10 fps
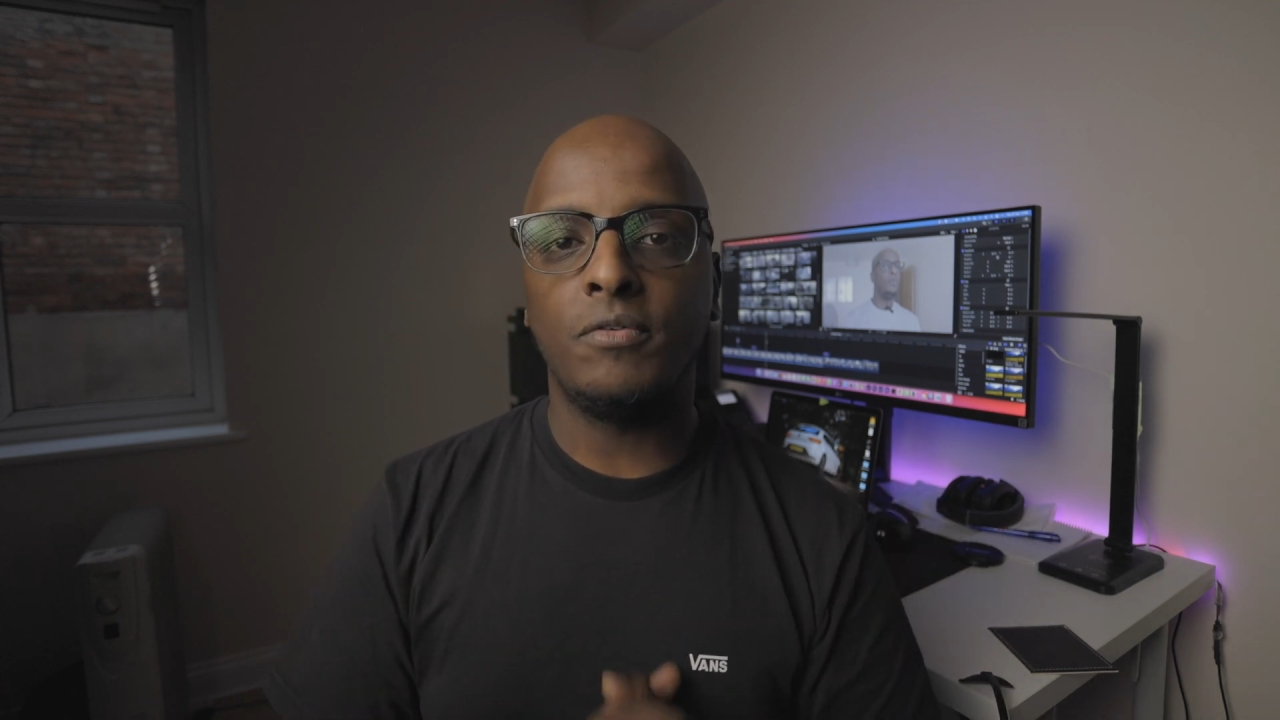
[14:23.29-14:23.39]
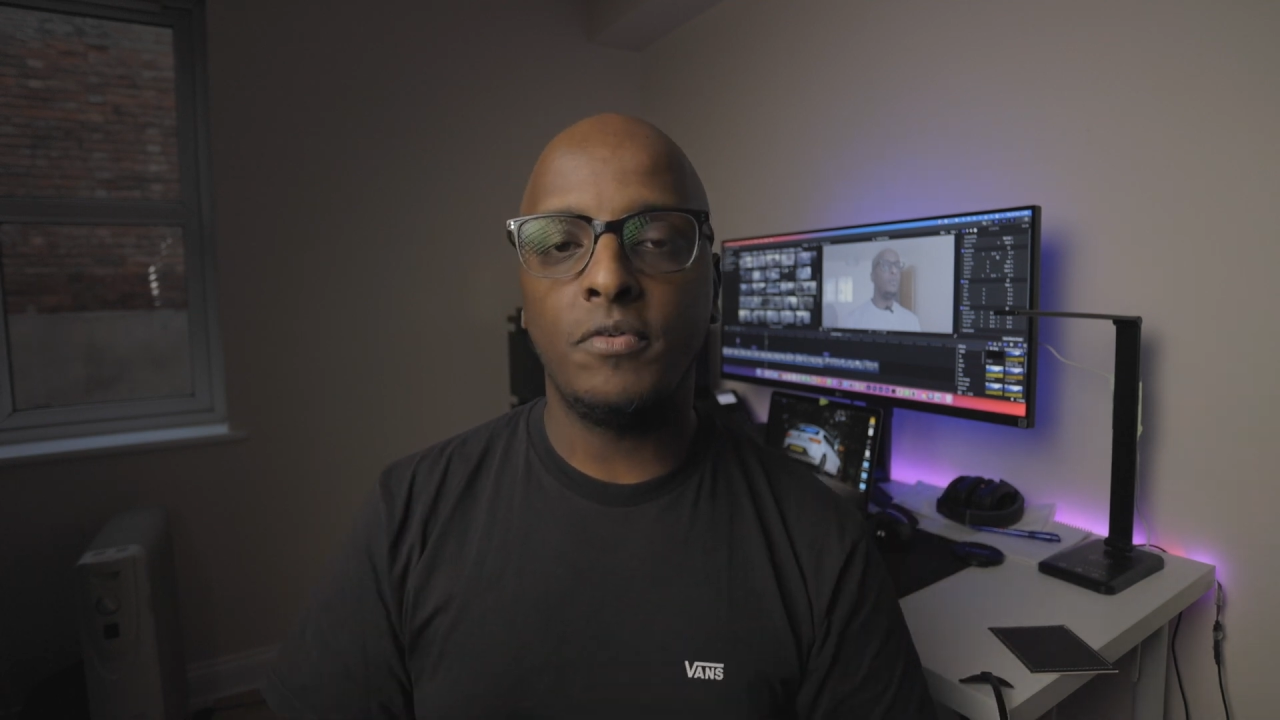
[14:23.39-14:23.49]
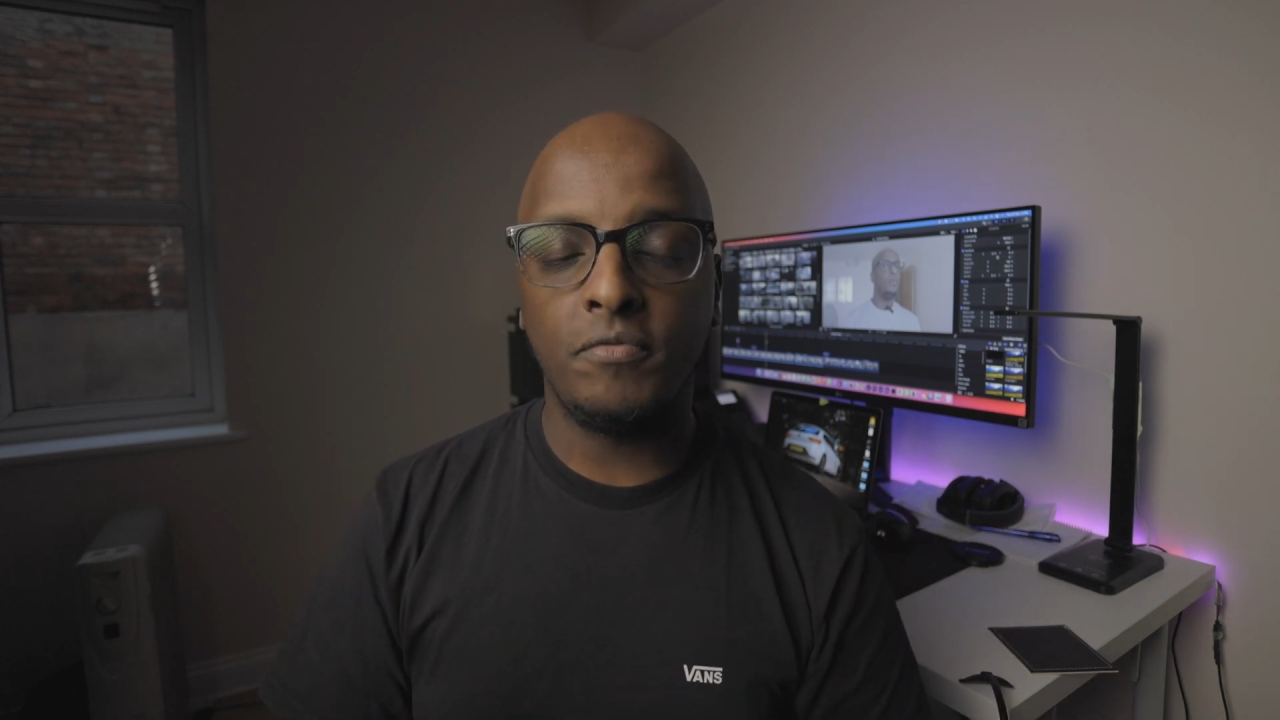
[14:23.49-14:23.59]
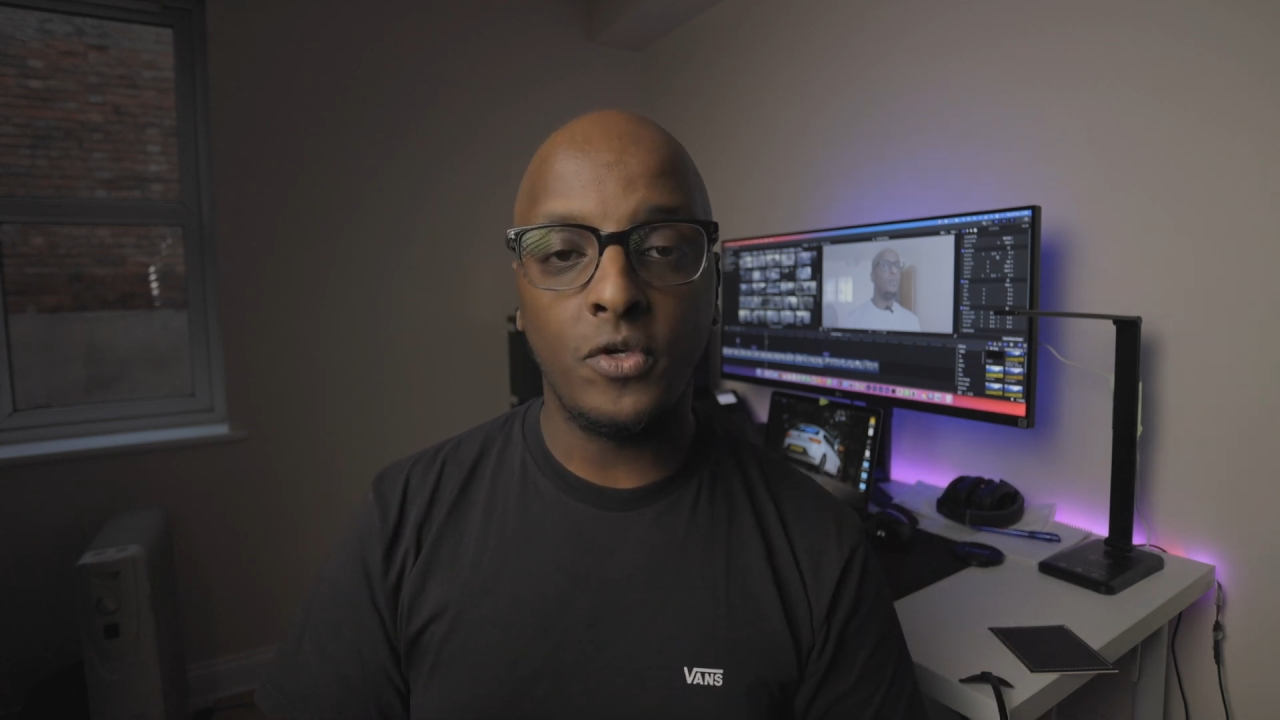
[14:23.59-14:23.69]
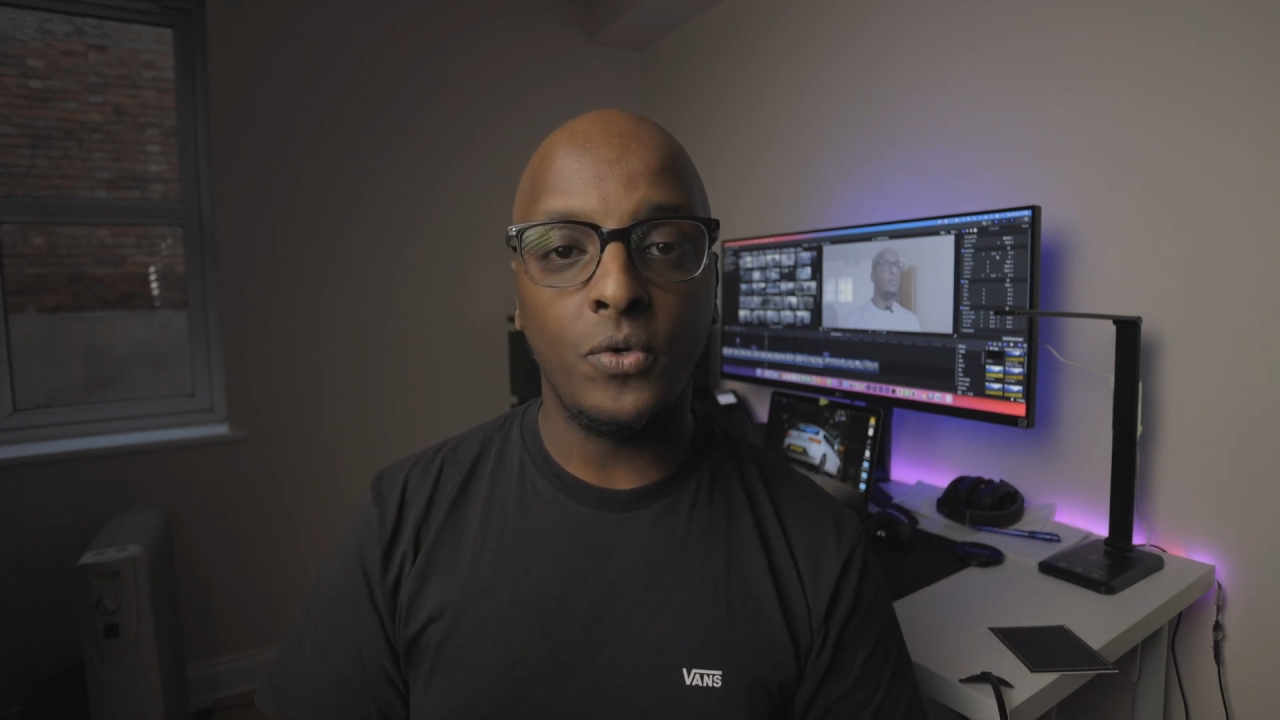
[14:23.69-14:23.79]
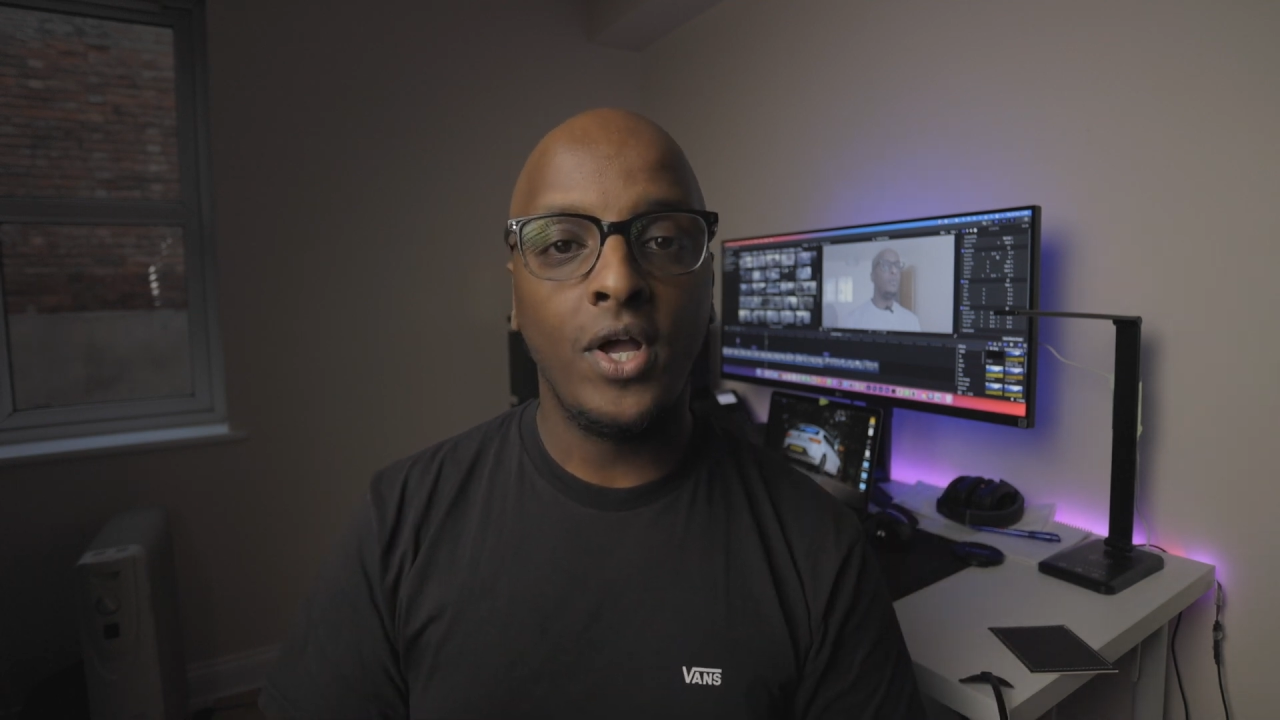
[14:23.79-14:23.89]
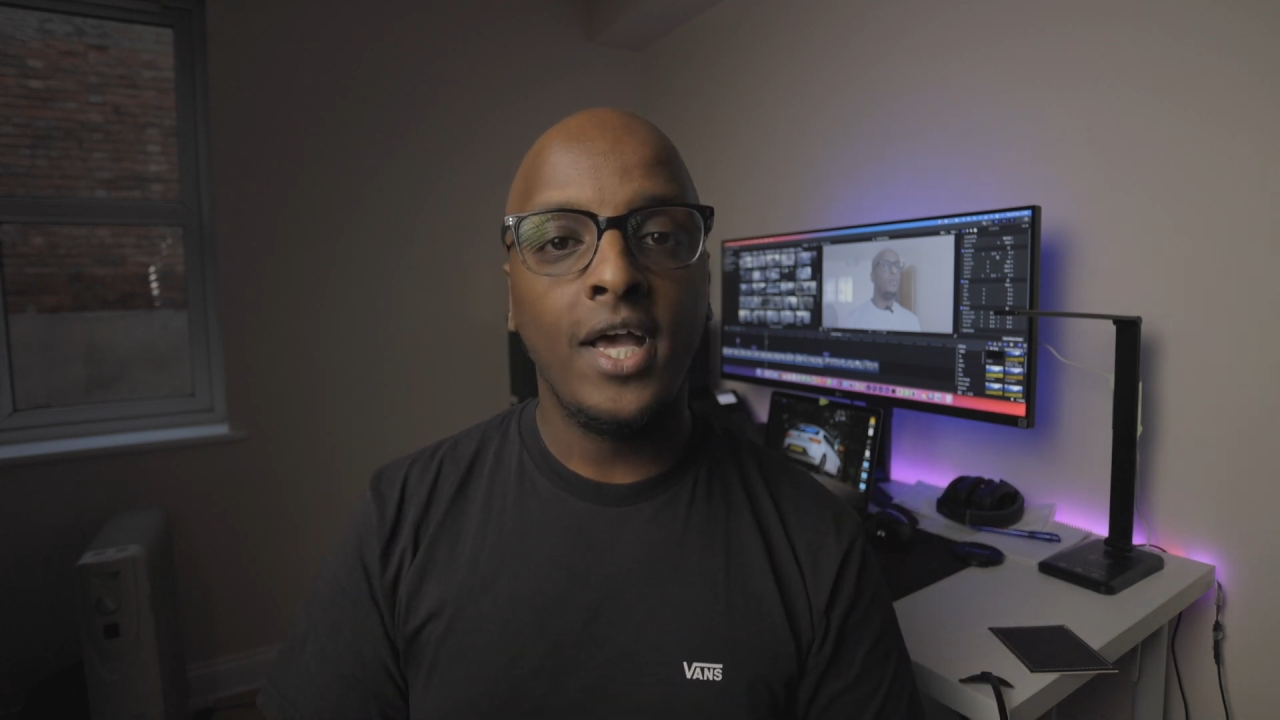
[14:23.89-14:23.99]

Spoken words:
review.